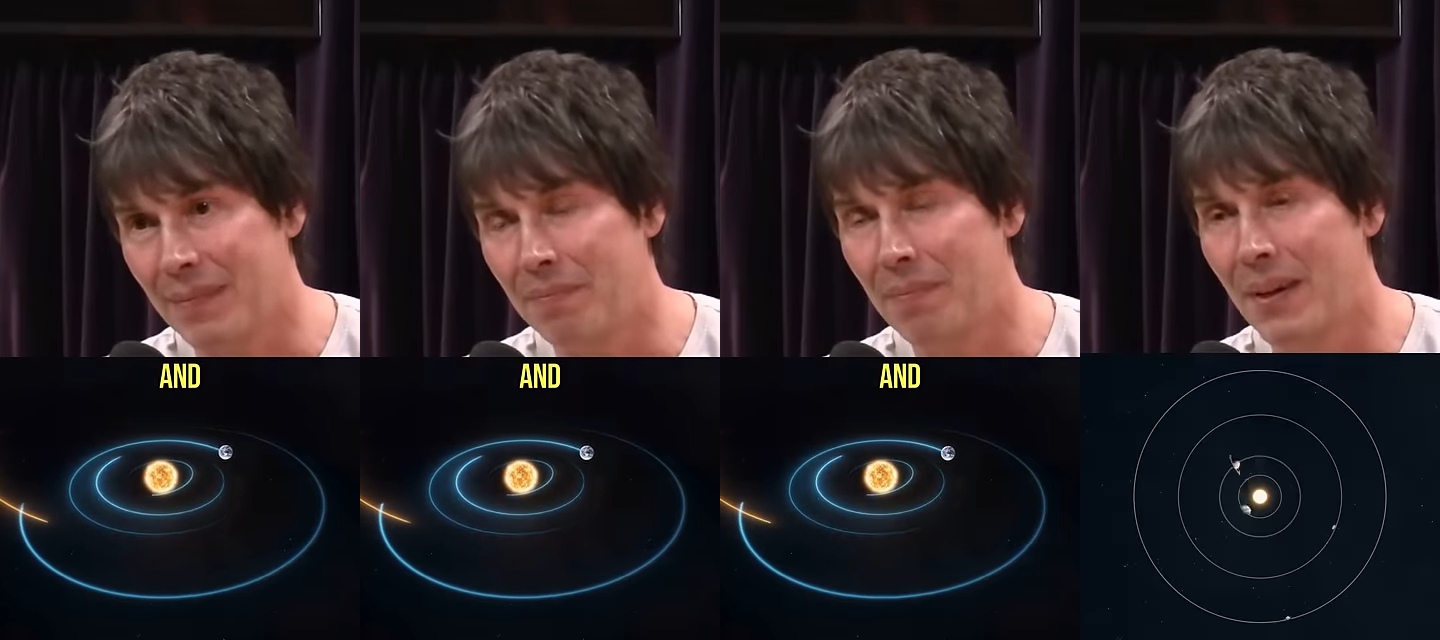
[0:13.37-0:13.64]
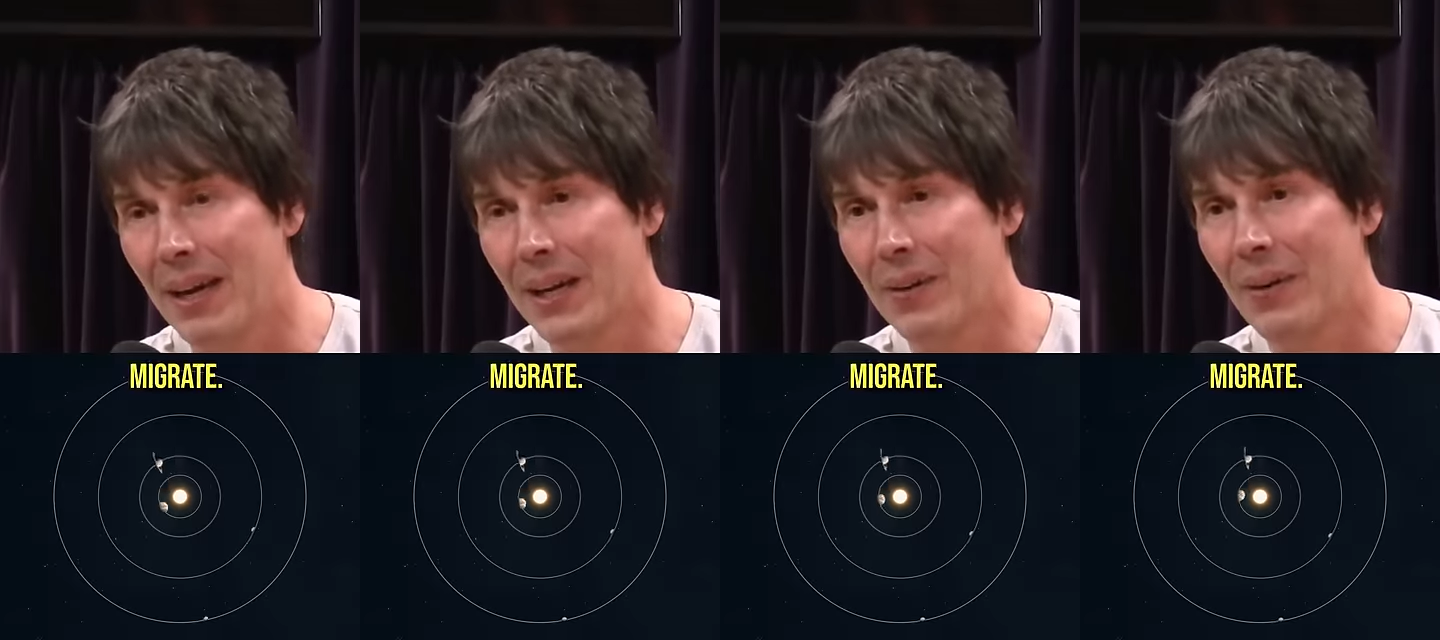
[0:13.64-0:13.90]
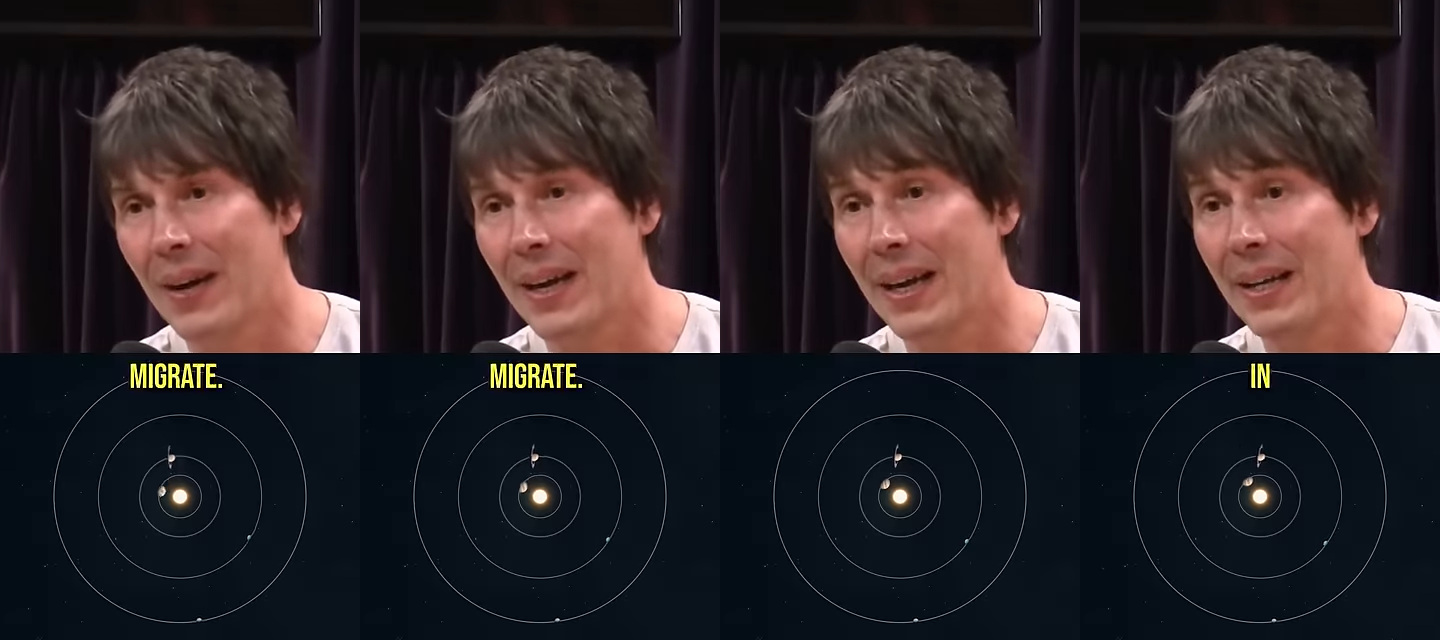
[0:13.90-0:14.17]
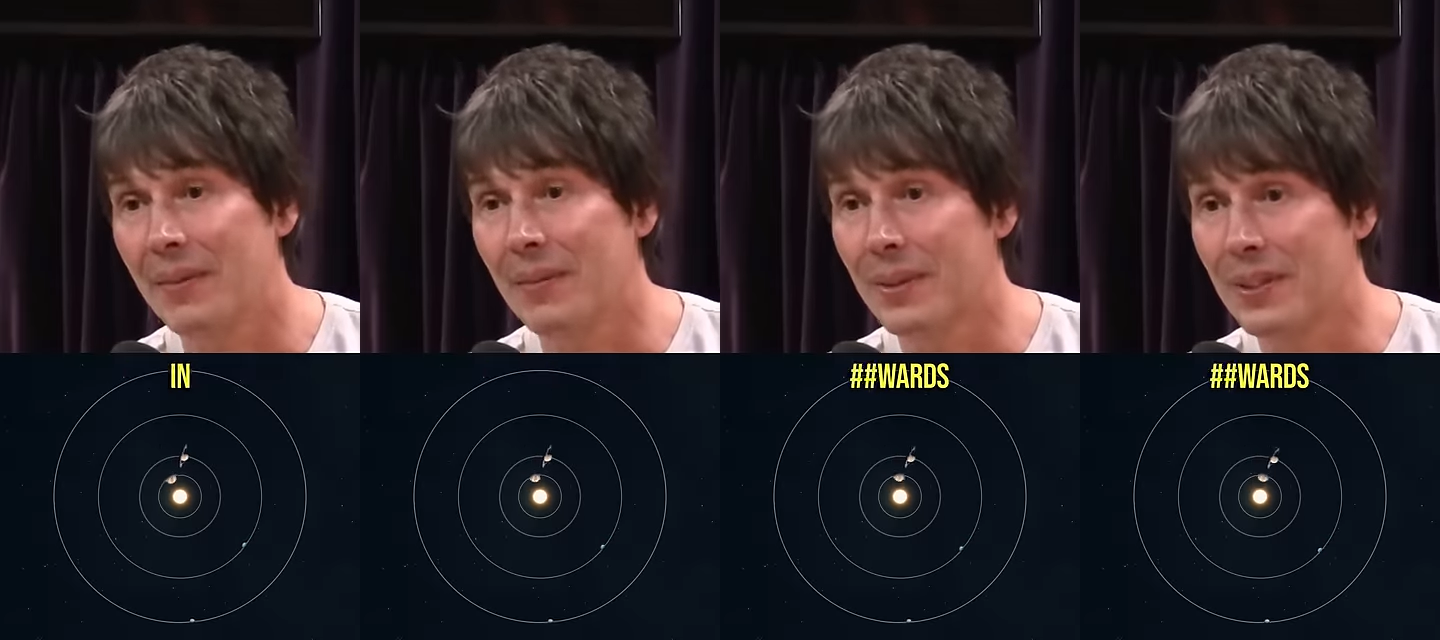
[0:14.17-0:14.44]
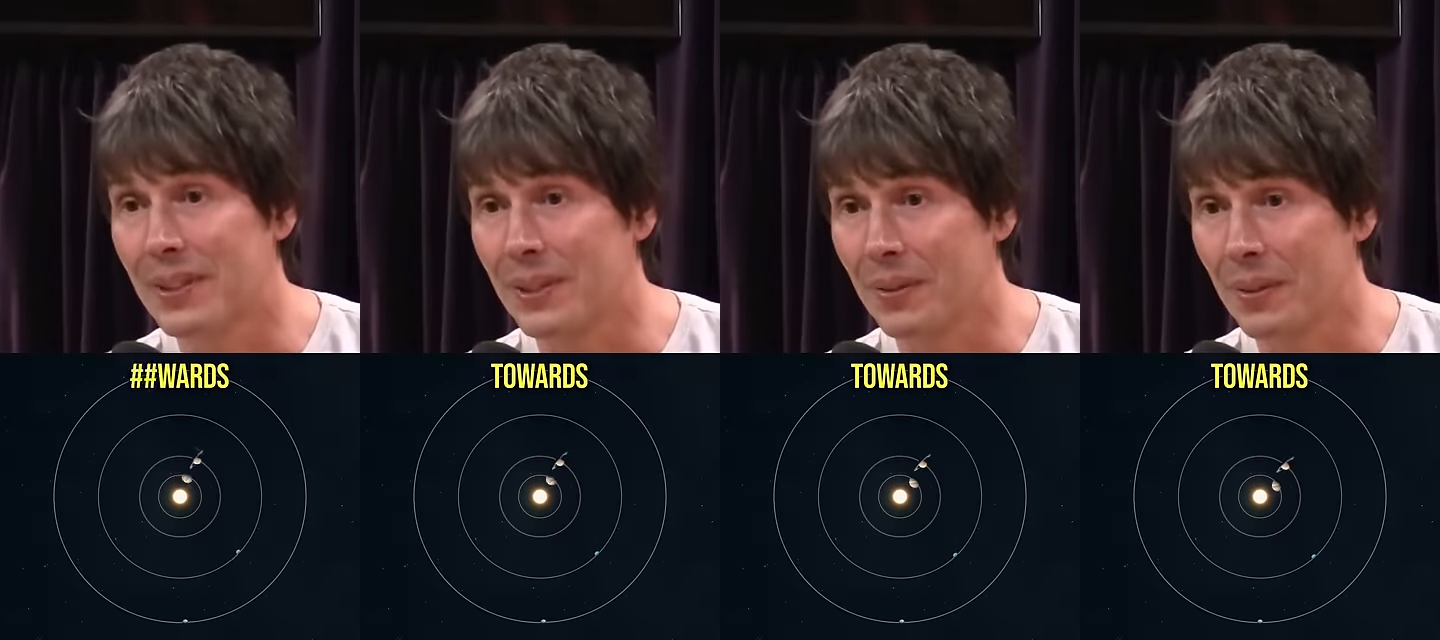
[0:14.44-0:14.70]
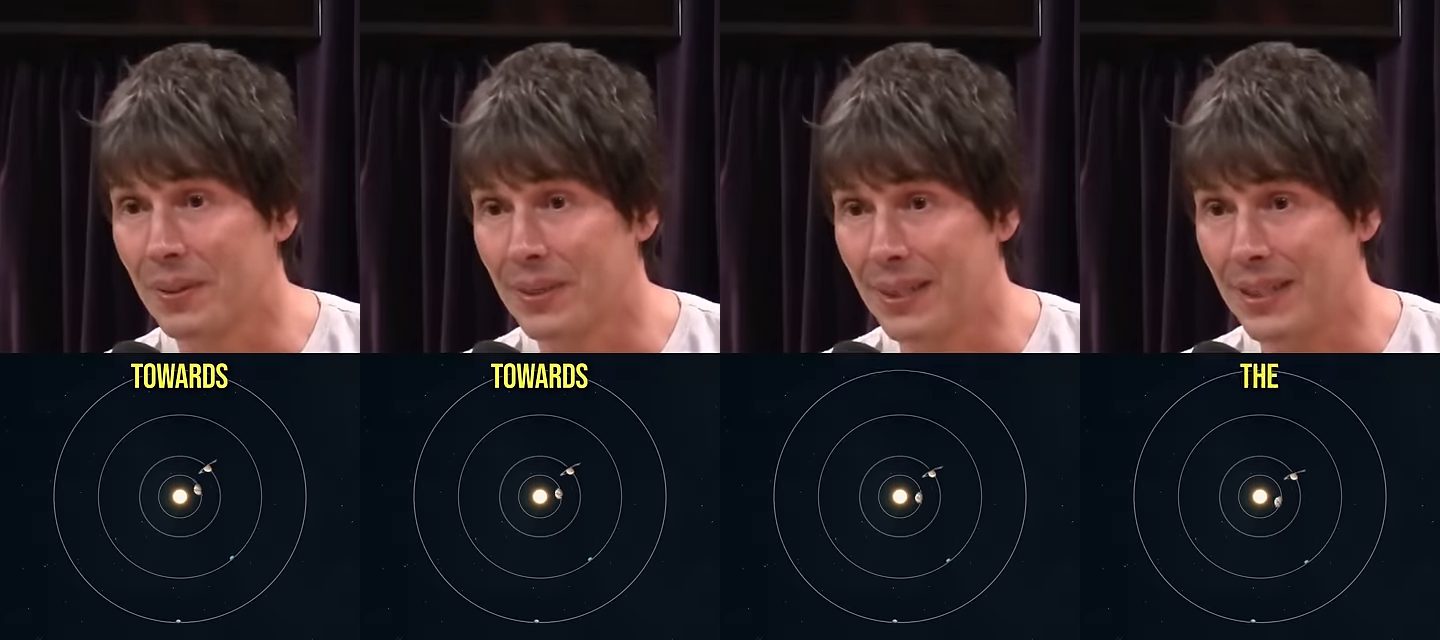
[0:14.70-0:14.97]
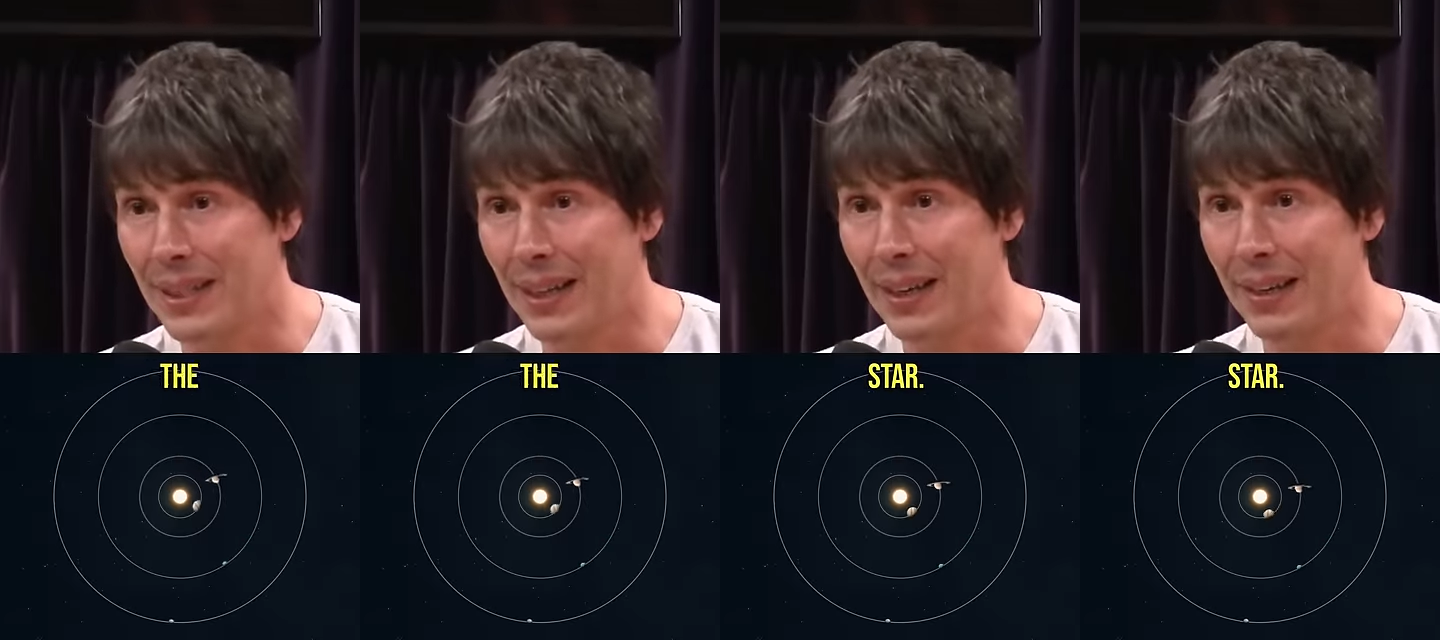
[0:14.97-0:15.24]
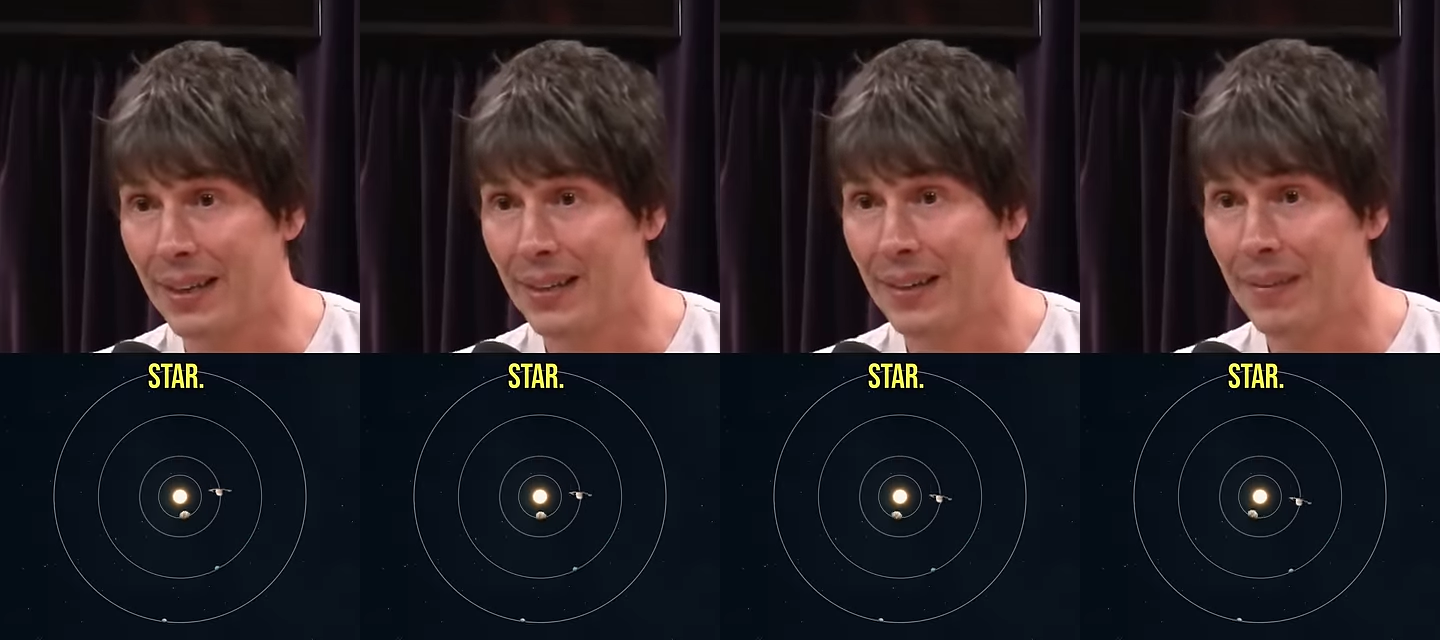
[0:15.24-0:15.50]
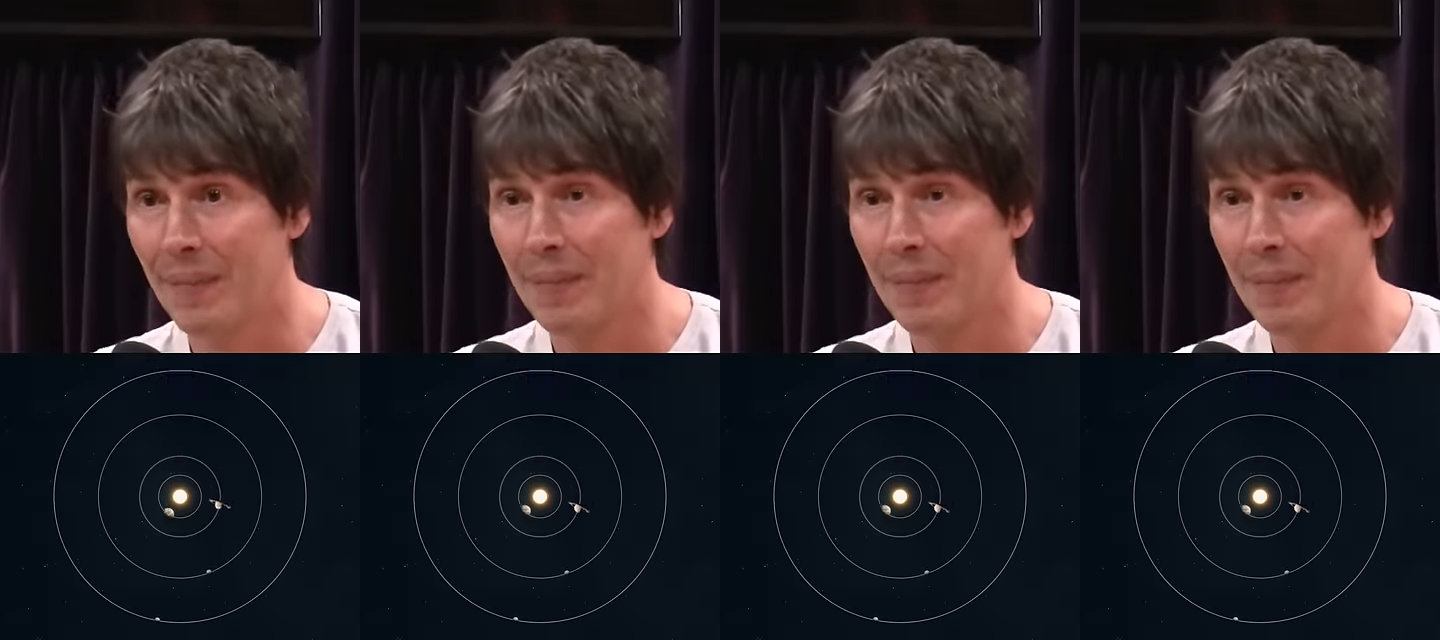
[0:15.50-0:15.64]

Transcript: and migrate inwards towards the star.